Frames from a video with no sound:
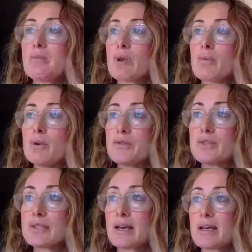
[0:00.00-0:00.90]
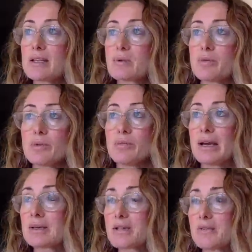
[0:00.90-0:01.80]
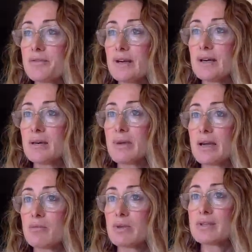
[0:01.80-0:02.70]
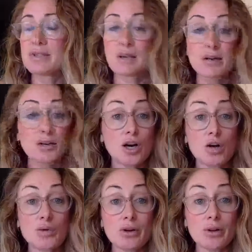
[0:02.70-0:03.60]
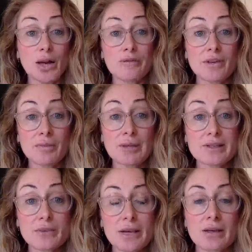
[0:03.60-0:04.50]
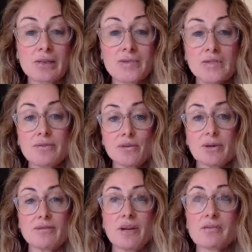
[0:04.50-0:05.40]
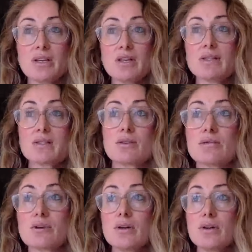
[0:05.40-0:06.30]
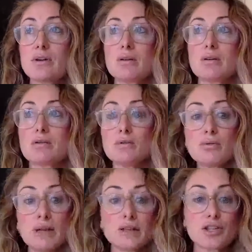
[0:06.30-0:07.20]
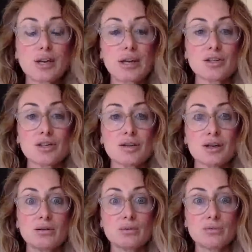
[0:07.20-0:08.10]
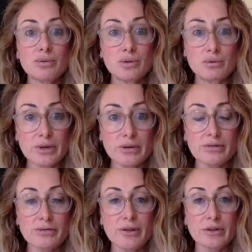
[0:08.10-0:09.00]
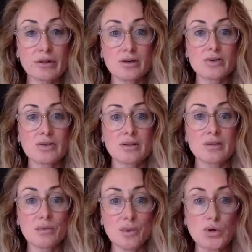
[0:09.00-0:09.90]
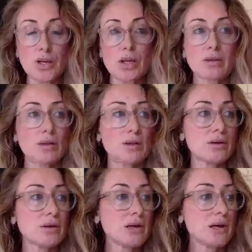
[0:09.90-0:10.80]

we moved states, we moved back to the farm, and we started a whole new life in a place we hadn't lived in for 25 years. So you've got all that change, and then all the grief and the loss and the mourning and the